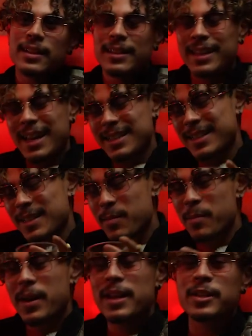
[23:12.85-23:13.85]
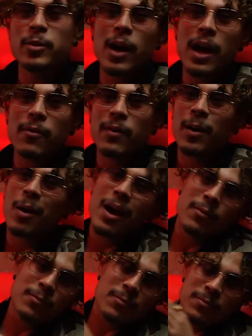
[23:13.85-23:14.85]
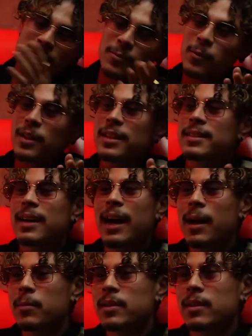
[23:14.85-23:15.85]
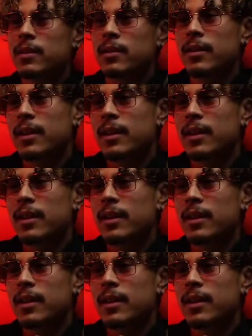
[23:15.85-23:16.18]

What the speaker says: That's the main drive. I don't have really time to.